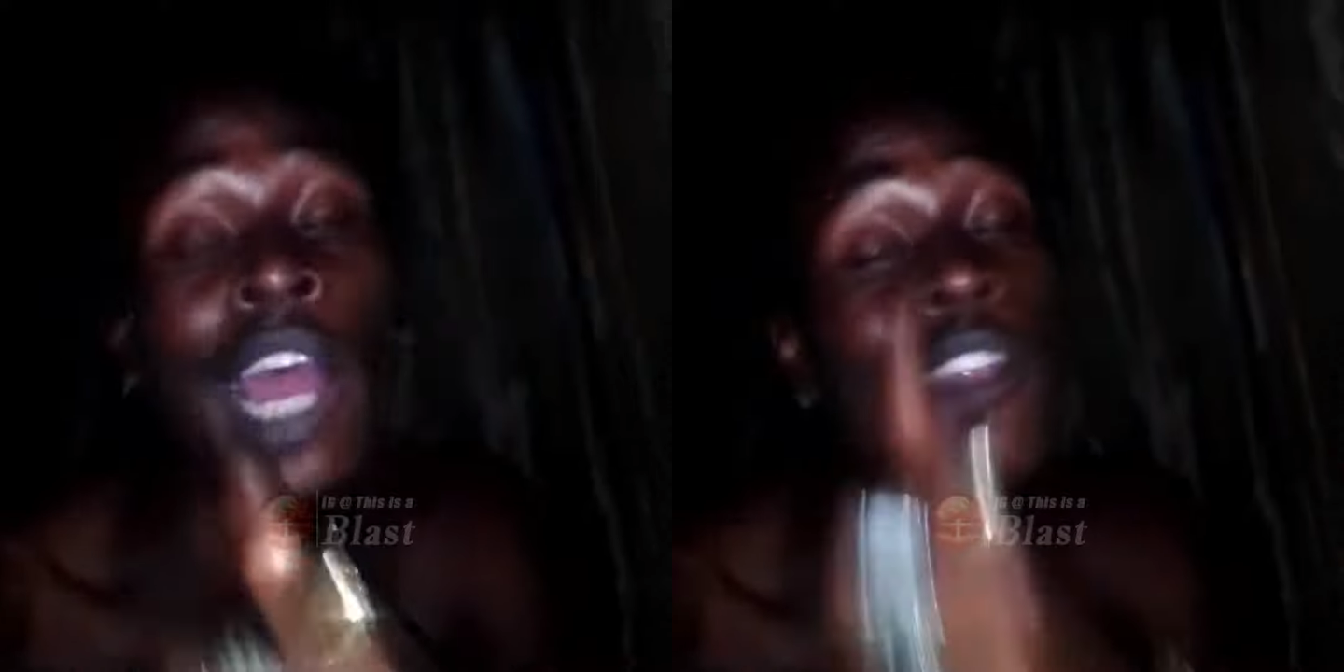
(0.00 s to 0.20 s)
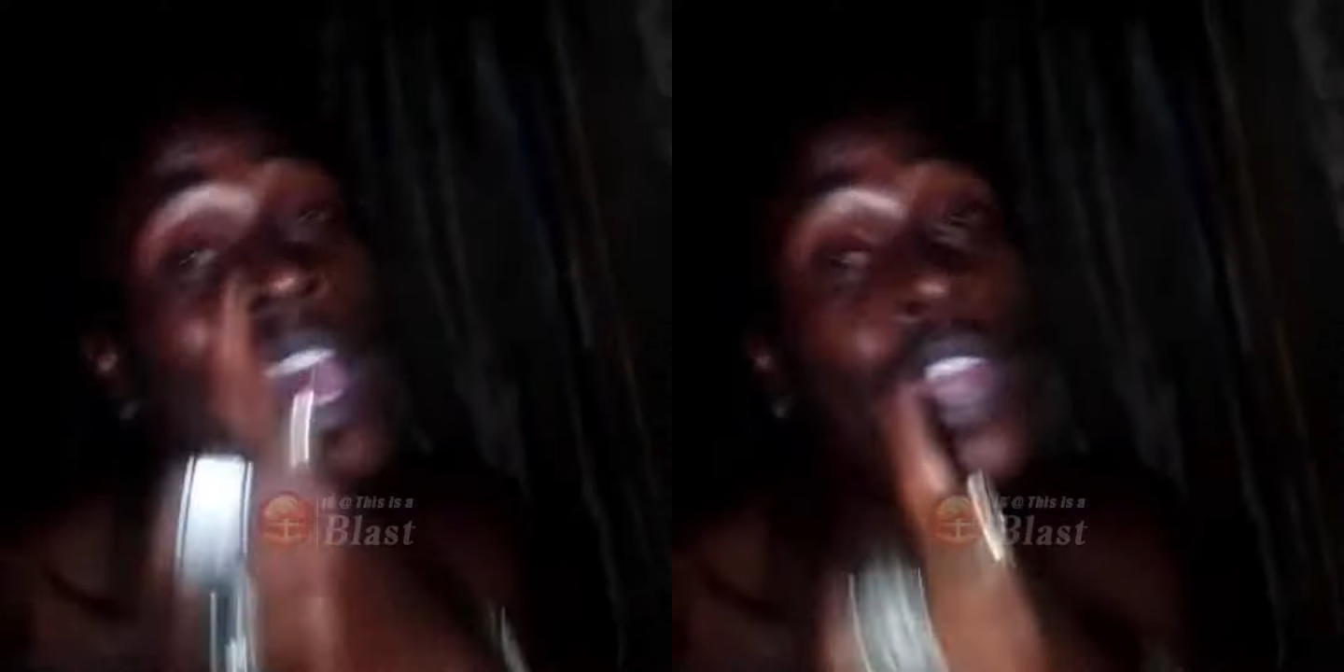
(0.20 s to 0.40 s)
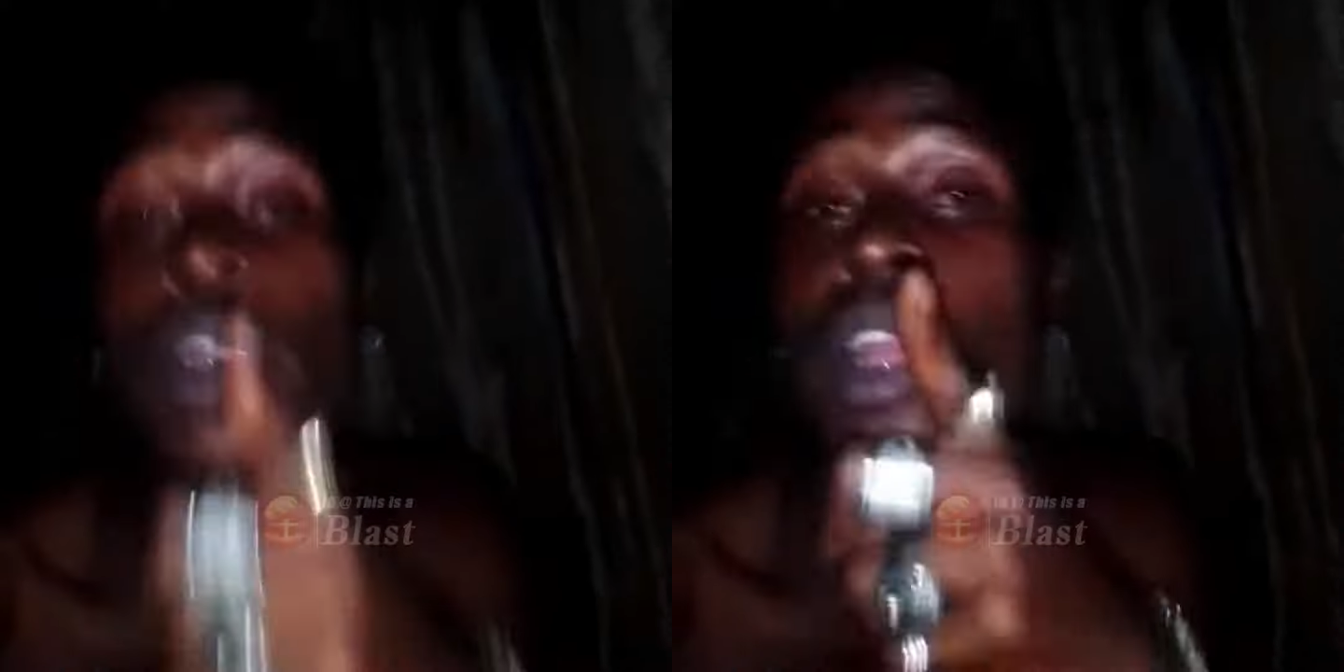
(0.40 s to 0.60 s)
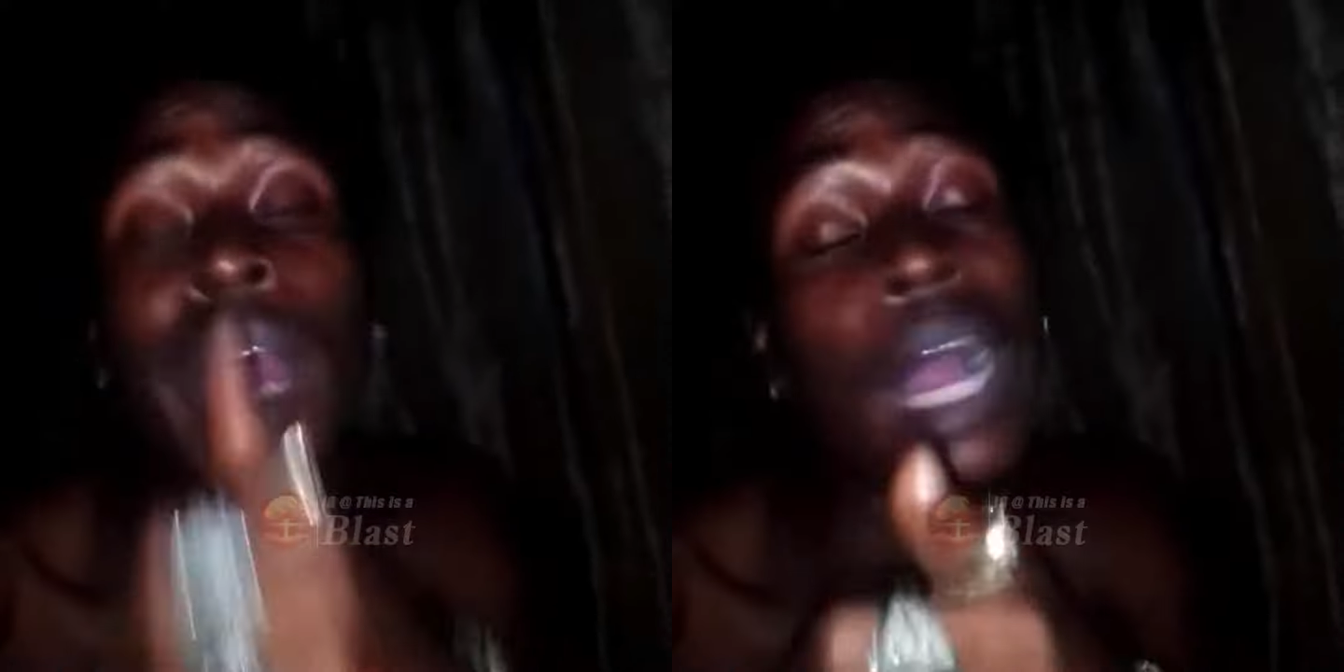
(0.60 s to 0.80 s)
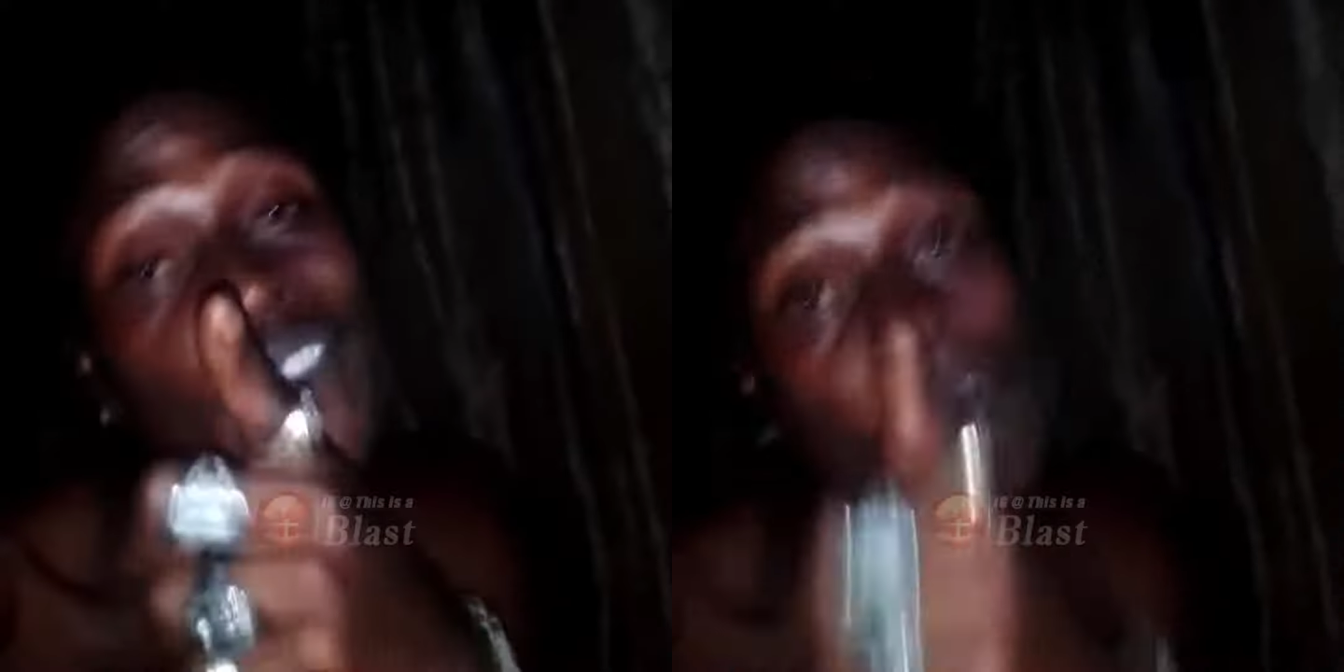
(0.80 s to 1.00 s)
And right now, no
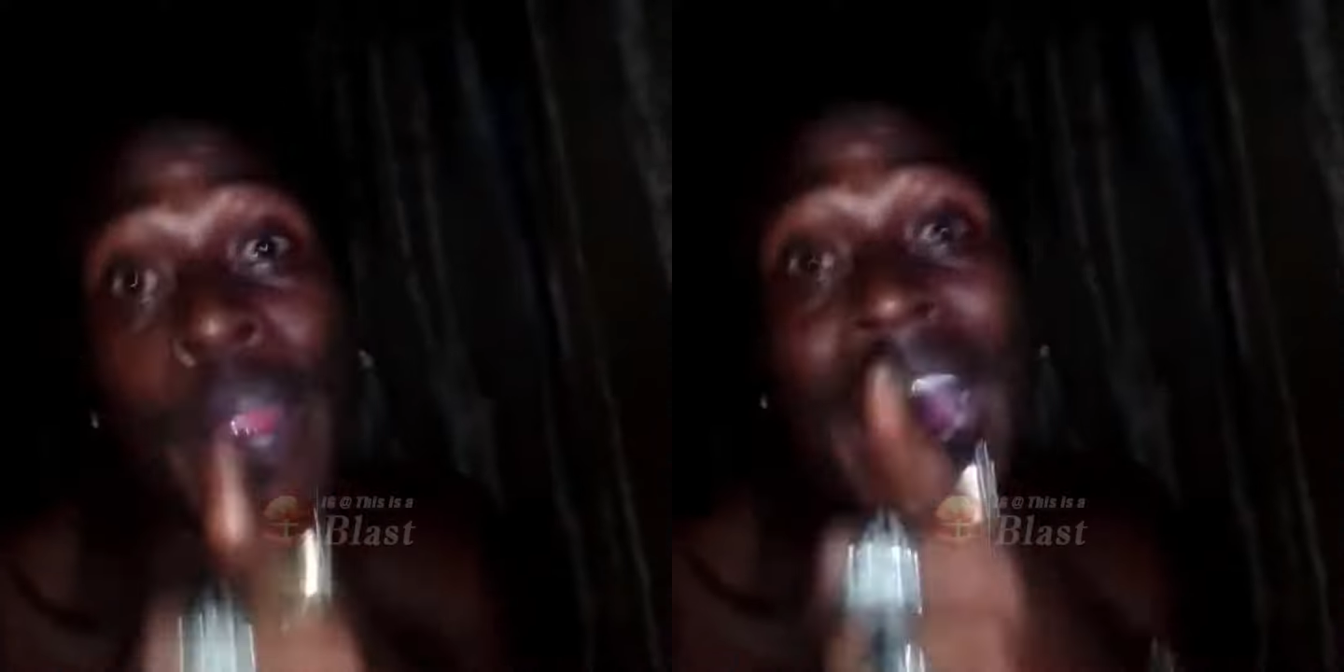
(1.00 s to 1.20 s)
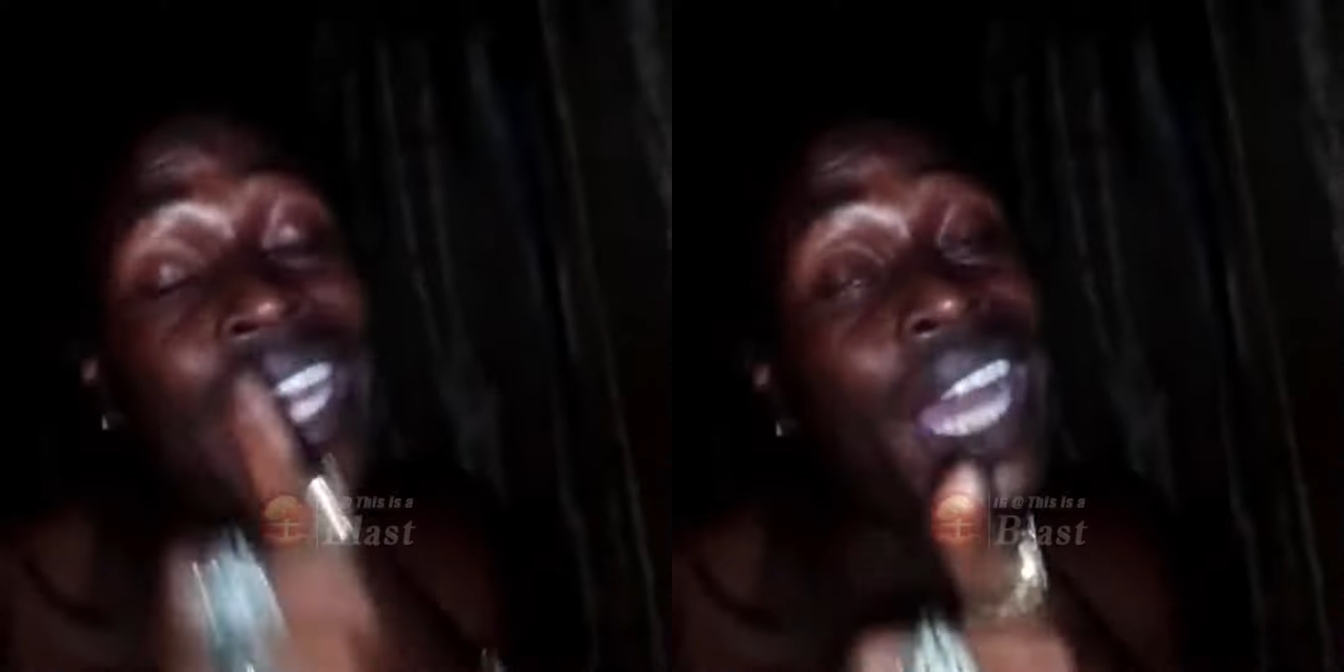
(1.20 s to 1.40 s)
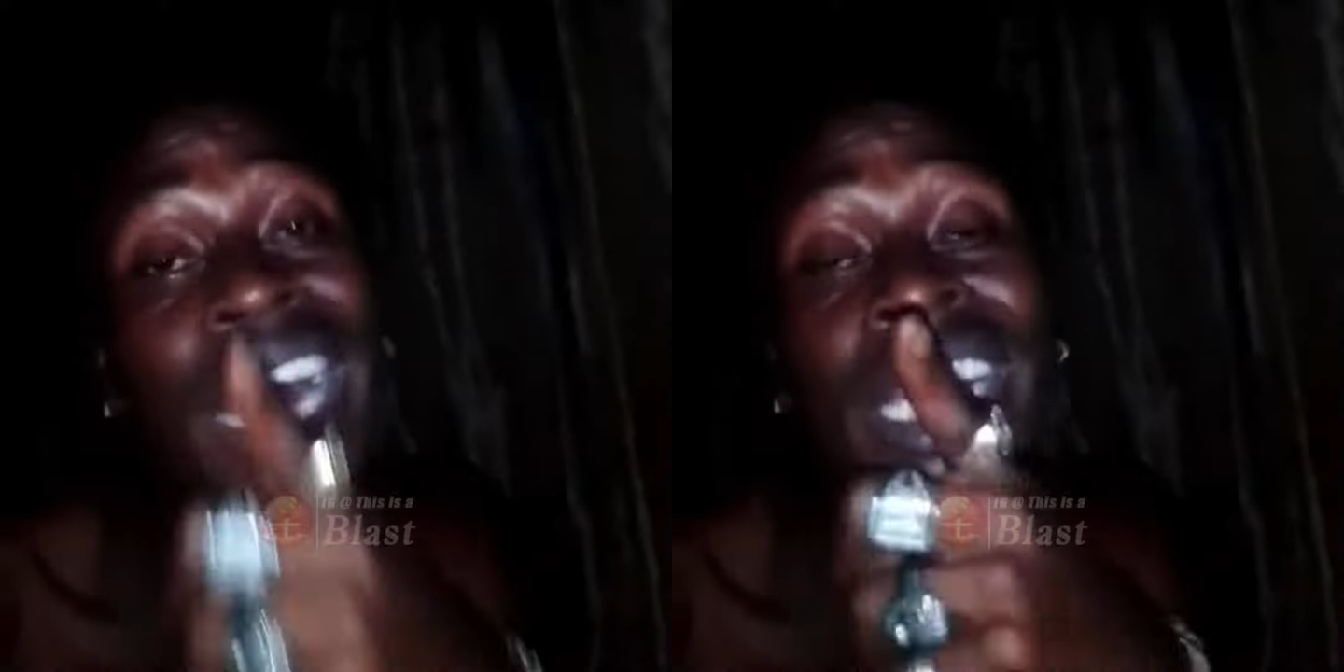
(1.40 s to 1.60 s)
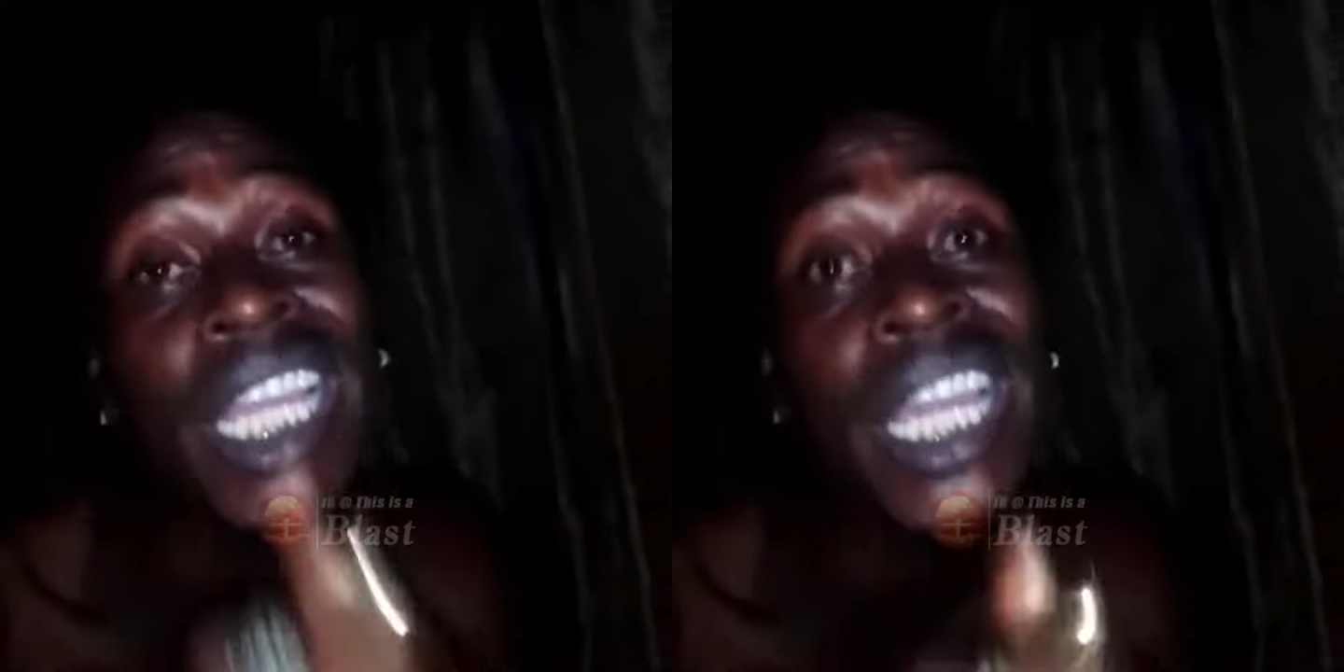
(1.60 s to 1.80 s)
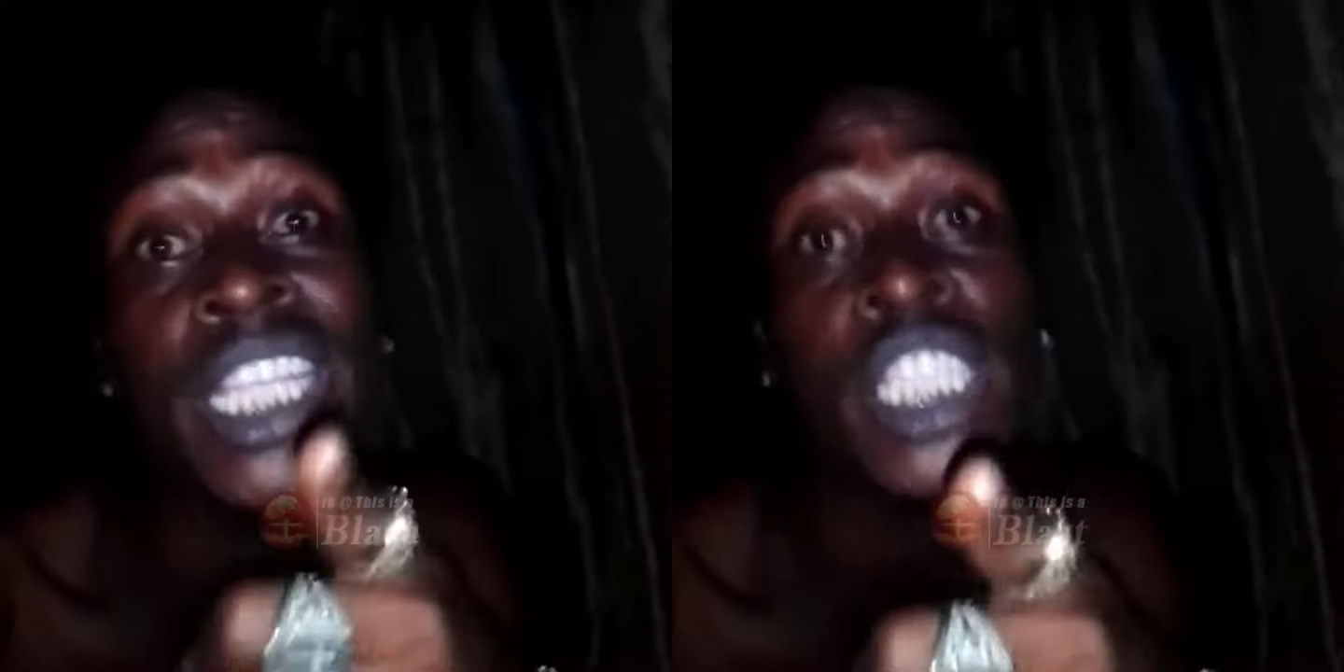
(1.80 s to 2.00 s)
wrong from right now,
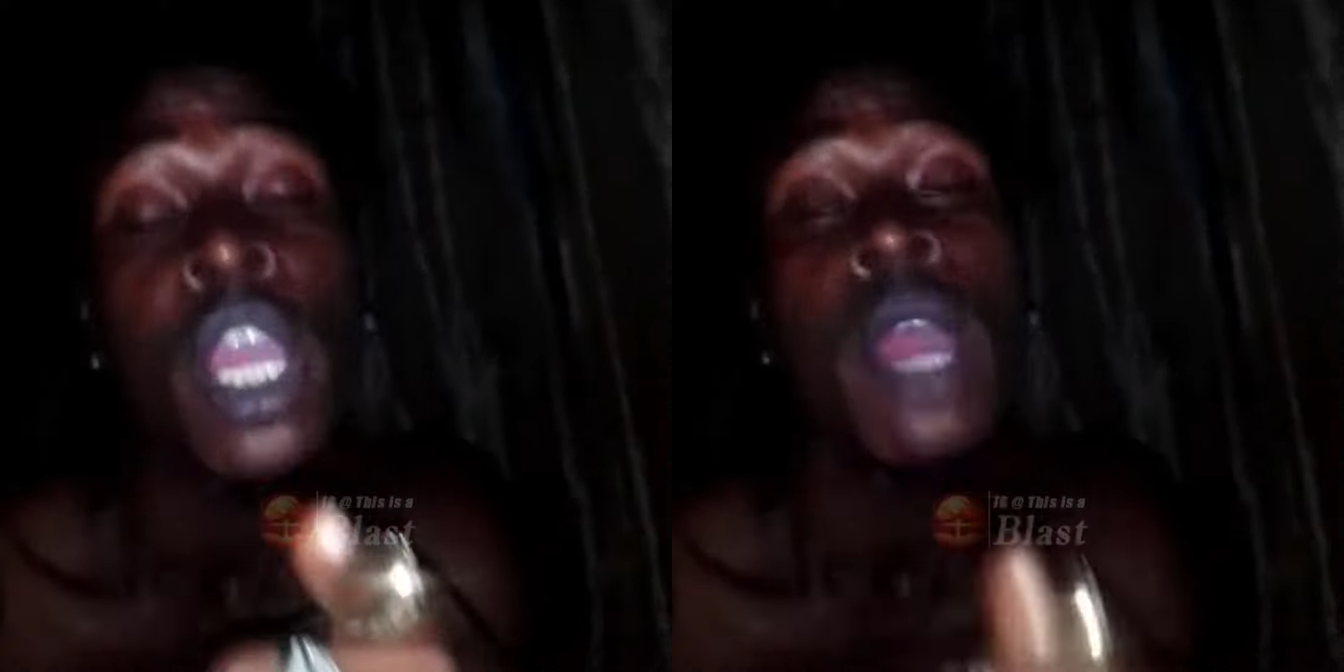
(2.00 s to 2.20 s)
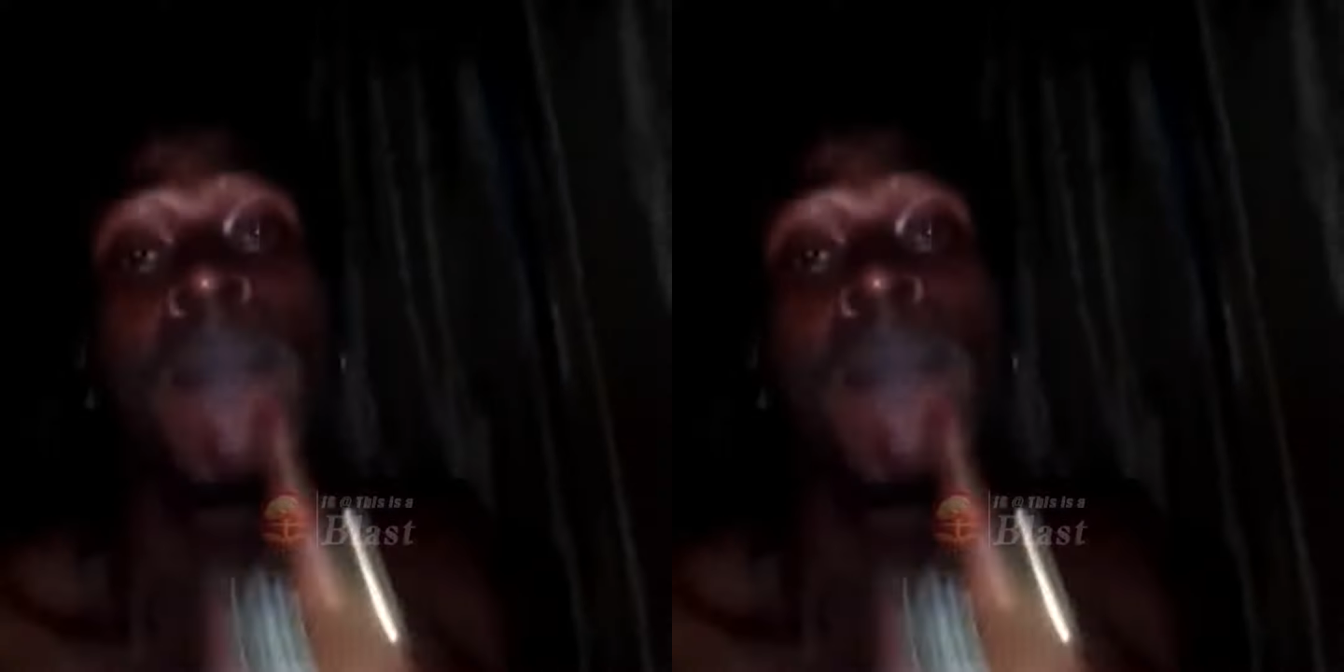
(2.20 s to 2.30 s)
teach.